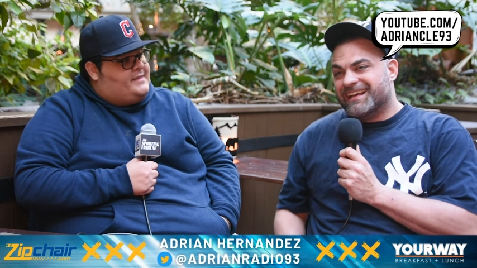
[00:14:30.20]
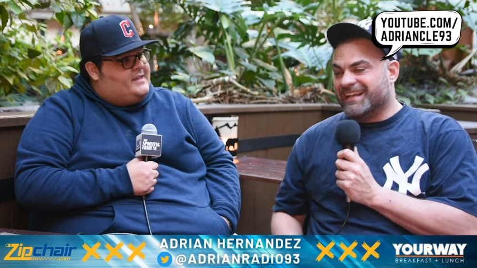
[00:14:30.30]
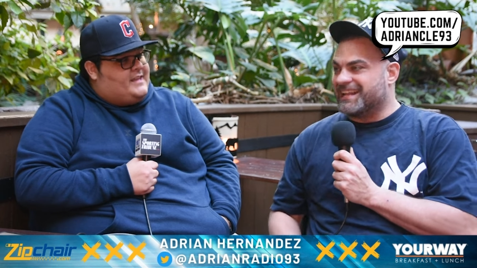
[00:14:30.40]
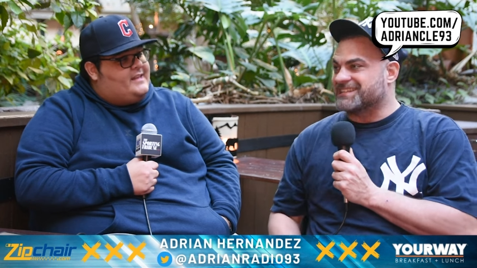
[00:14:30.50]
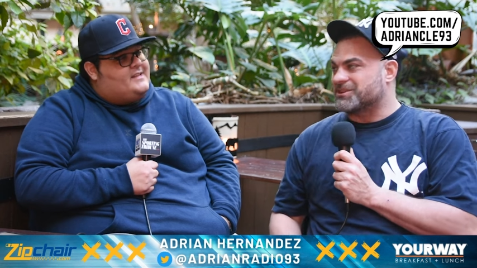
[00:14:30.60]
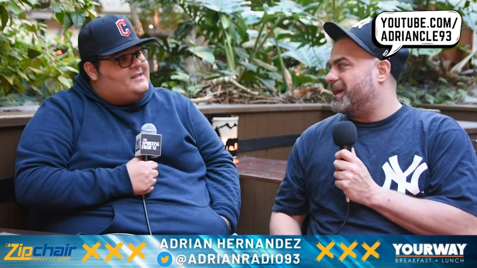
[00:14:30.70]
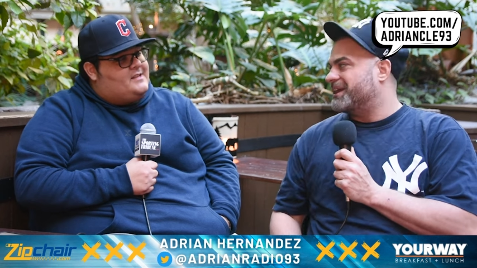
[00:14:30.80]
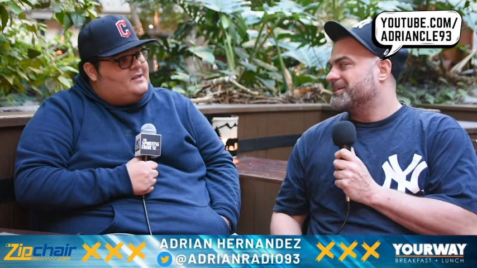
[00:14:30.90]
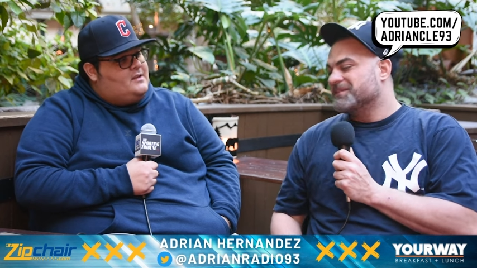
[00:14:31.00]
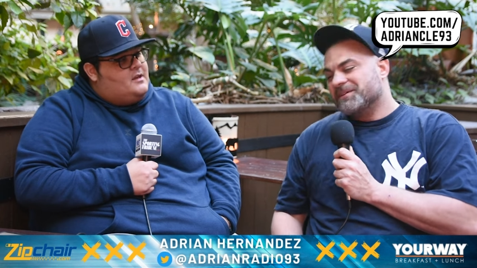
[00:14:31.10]
Speaker 1: and that's the
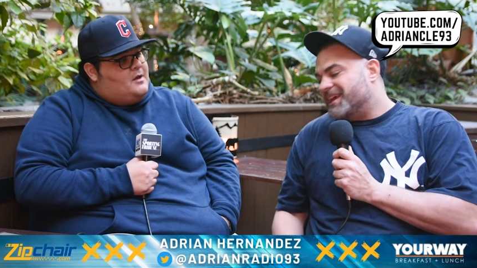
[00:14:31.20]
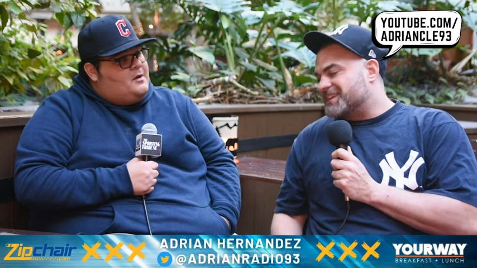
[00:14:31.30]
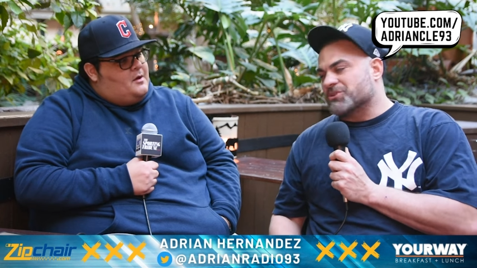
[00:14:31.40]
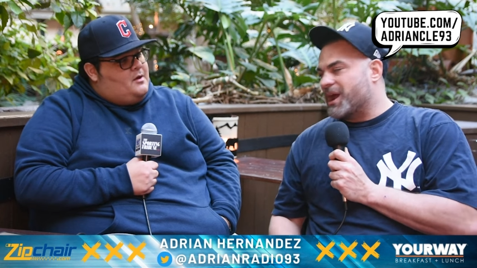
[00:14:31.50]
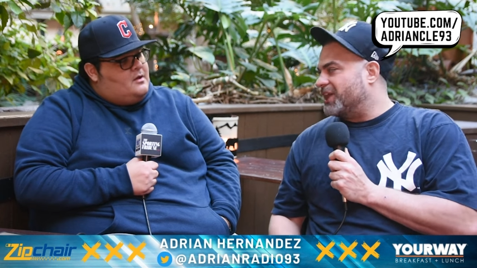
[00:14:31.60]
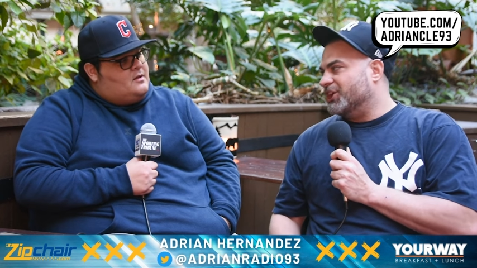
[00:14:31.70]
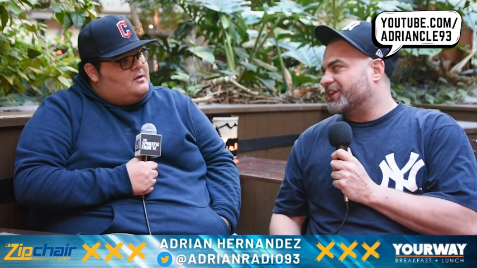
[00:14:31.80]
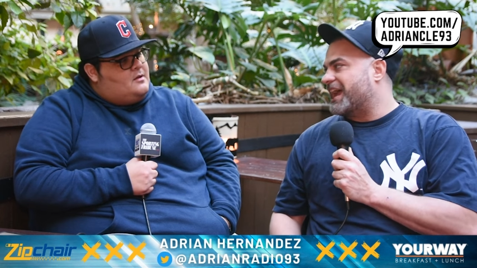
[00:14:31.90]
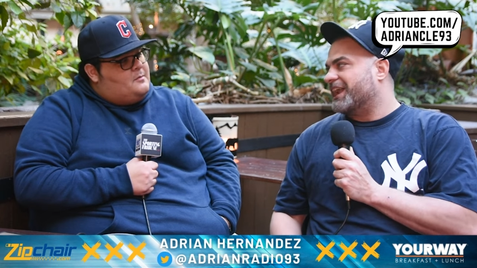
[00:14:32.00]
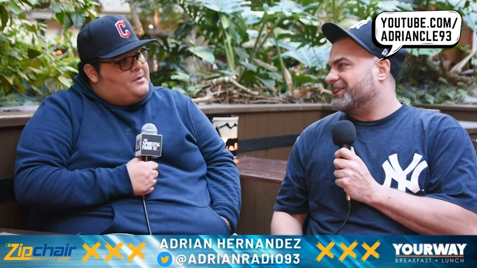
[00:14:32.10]
way. That's the way I
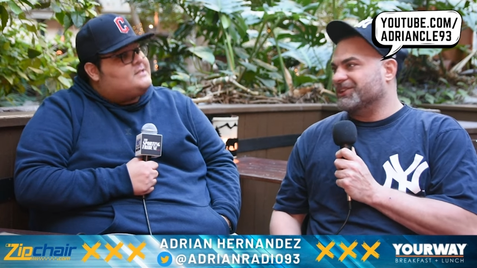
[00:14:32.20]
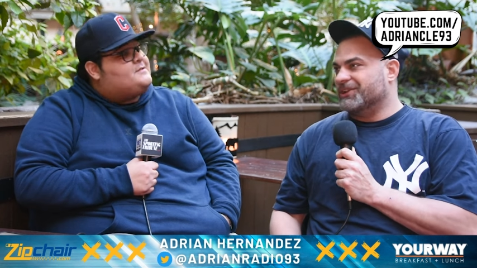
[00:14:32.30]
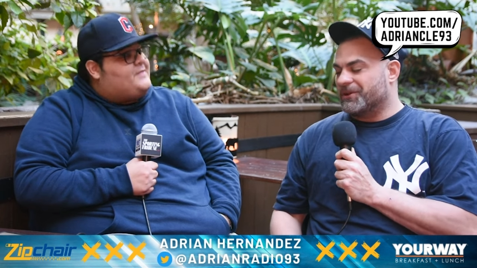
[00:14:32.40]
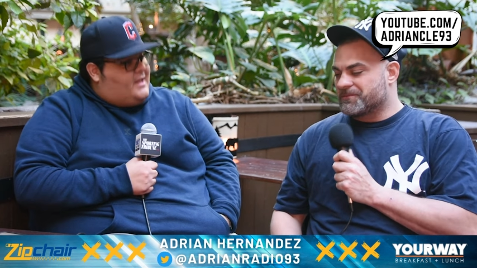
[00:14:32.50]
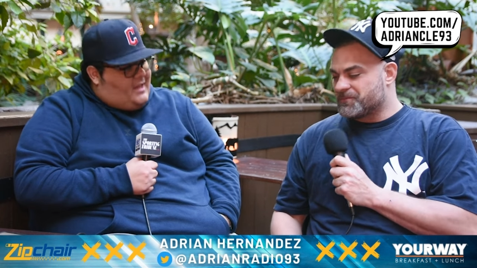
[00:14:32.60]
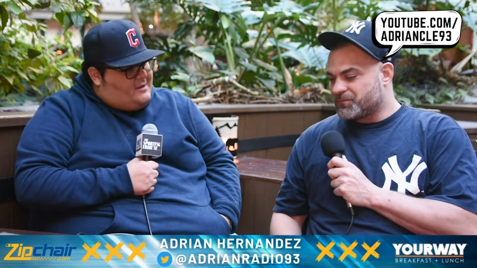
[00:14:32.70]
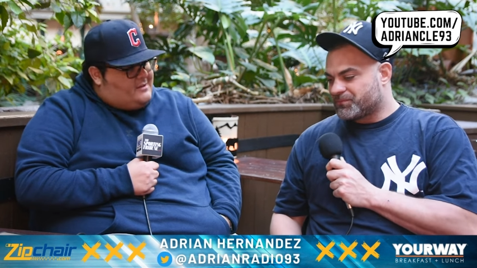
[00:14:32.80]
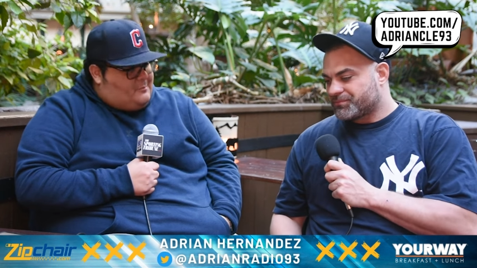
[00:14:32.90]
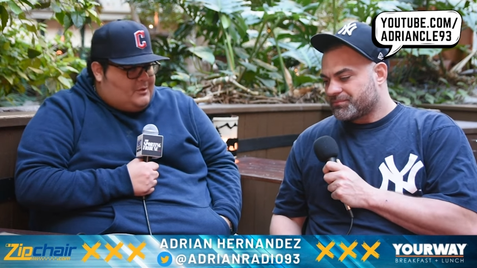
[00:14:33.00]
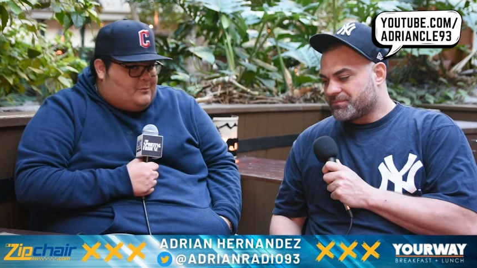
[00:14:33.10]
look at it. Because if know? they
Speaker 2: cared,
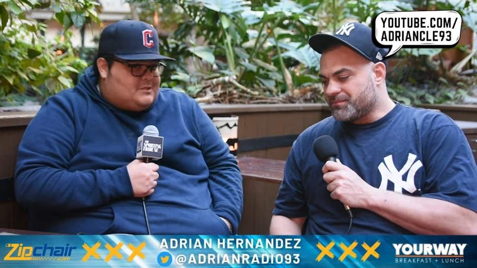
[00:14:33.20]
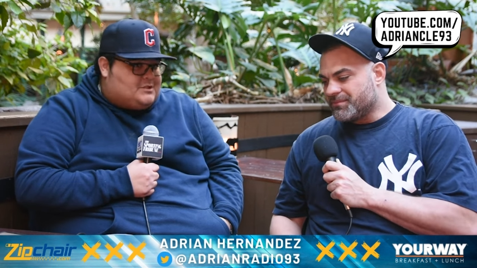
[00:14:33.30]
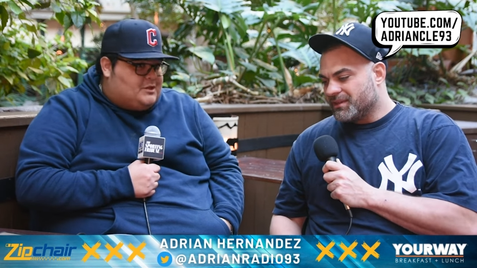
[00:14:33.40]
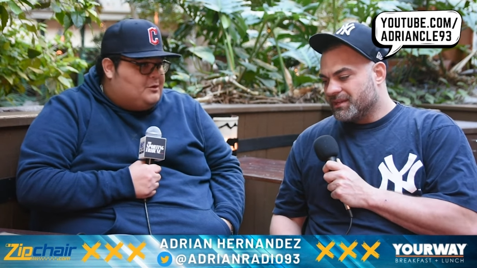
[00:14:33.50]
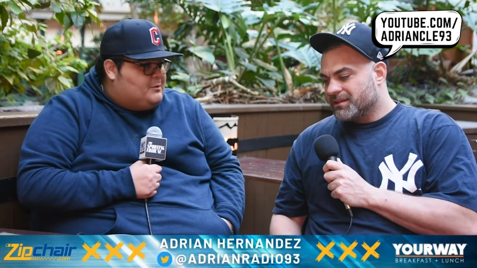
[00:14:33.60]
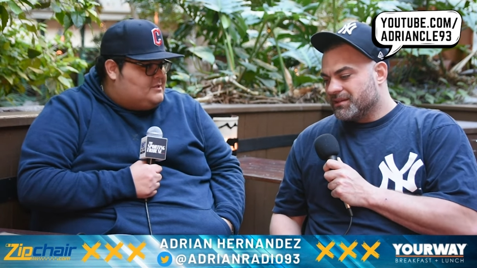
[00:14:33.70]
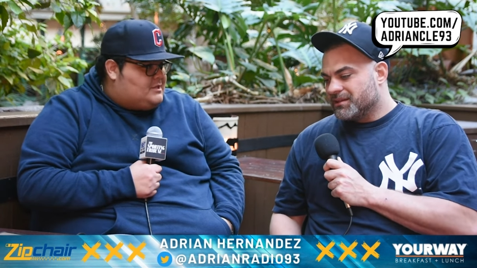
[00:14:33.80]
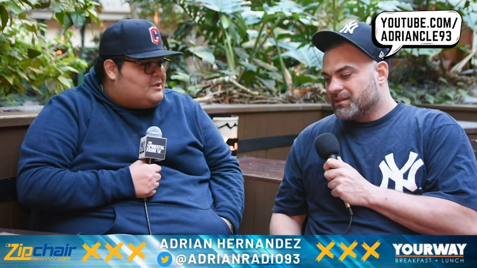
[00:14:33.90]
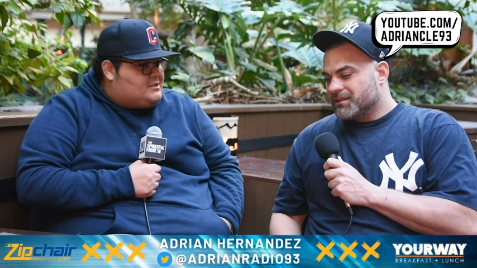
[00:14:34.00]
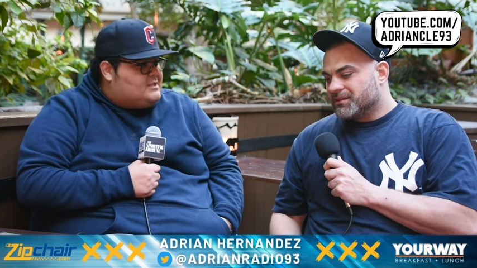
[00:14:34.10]
they would have went to you and
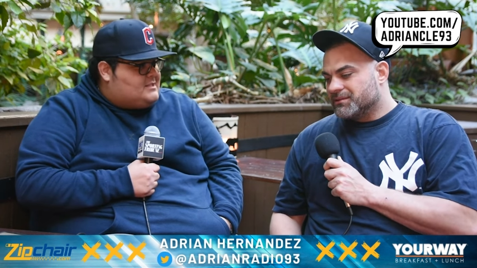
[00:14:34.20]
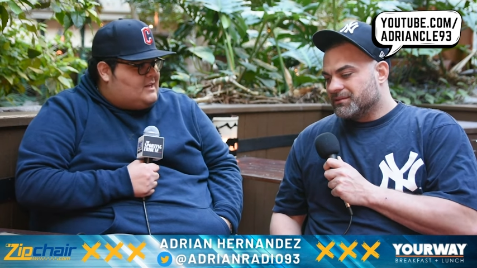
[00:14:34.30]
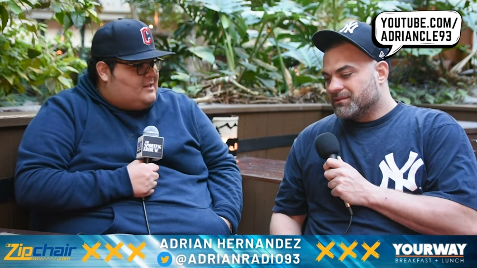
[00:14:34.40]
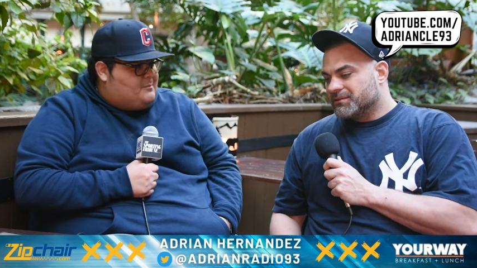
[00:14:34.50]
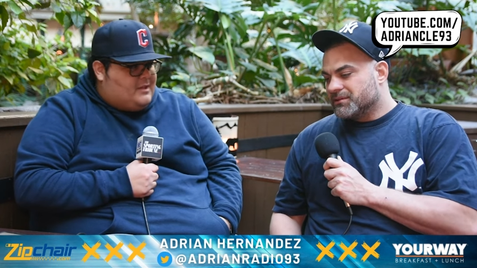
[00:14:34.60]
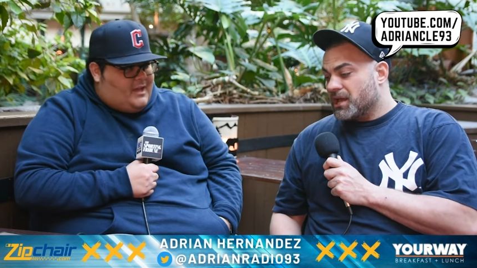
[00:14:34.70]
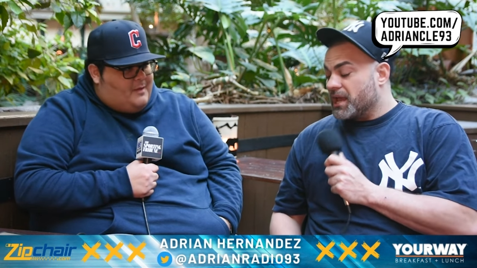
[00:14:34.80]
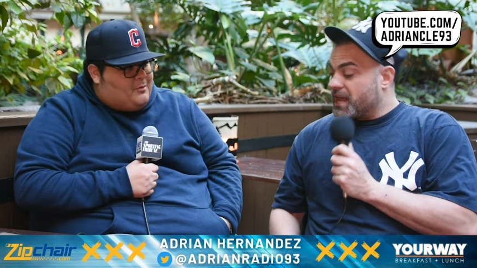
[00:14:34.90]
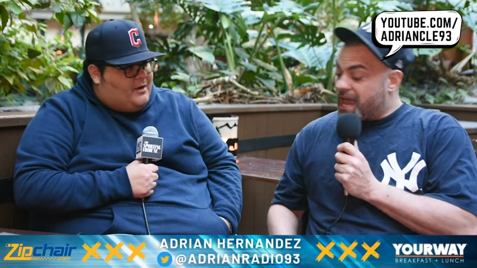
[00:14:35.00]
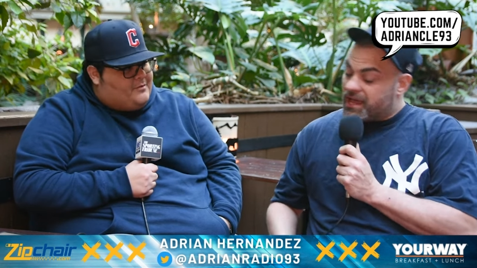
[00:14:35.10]
took you to the side and be like,
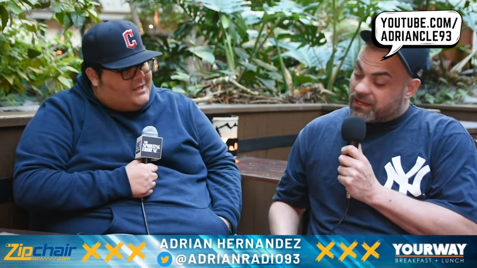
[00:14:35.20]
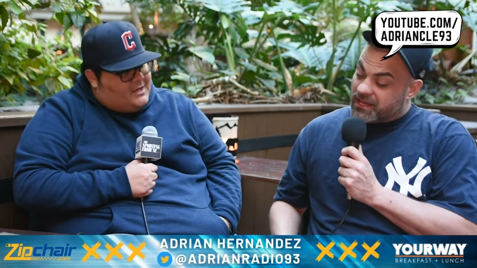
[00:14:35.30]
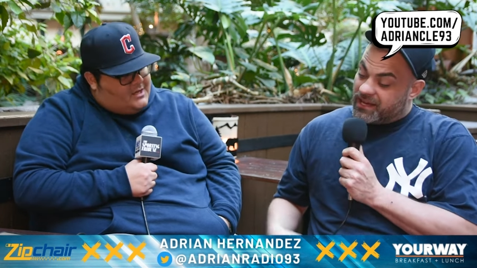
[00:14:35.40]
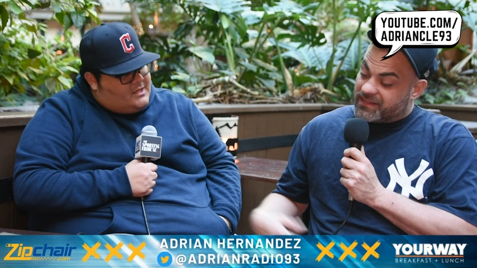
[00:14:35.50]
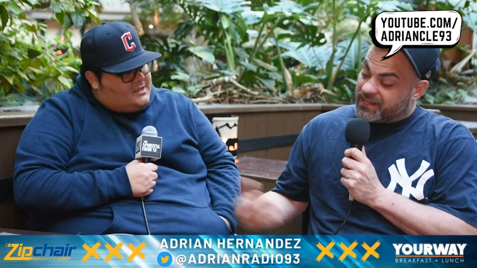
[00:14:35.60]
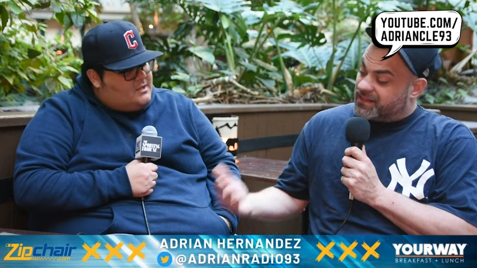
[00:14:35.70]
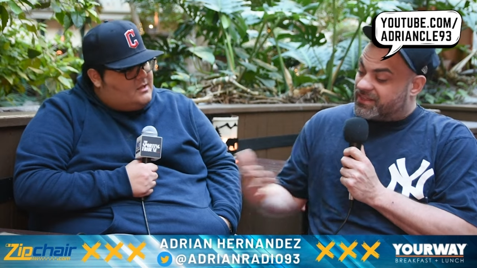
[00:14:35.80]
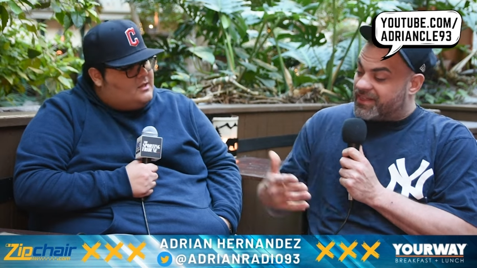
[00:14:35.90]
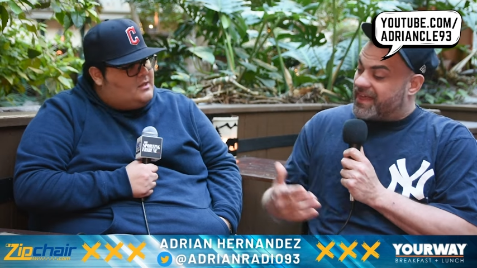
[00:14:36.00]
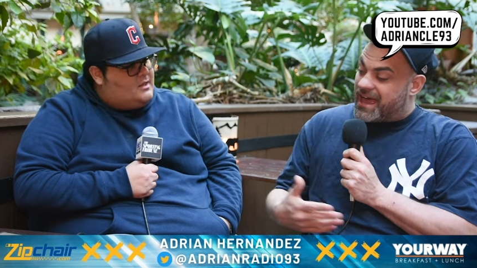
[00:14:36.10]
"Hey, bro,
Speaker 1: yeah, either
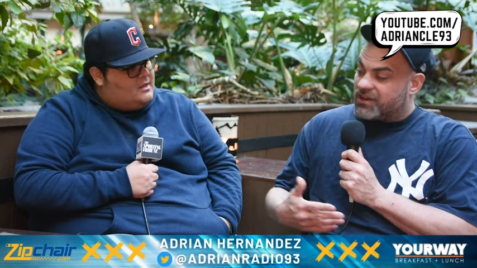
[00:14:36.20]
either that